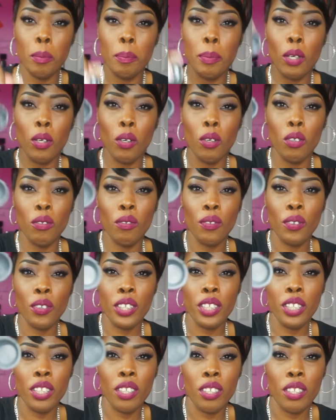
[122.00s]
bowl
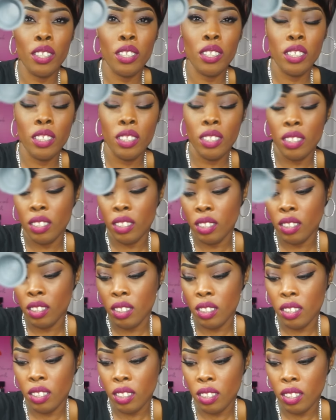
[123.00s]
for the
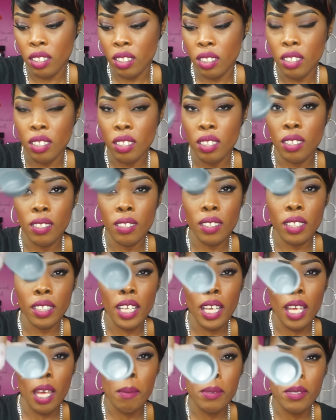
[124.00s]

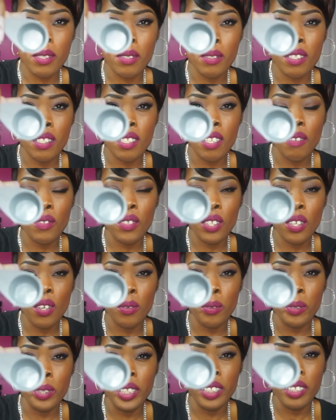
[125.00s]
capsule stuff to
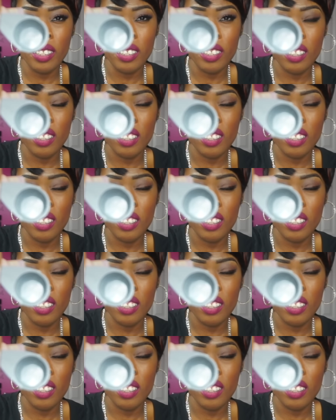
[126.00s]
go in,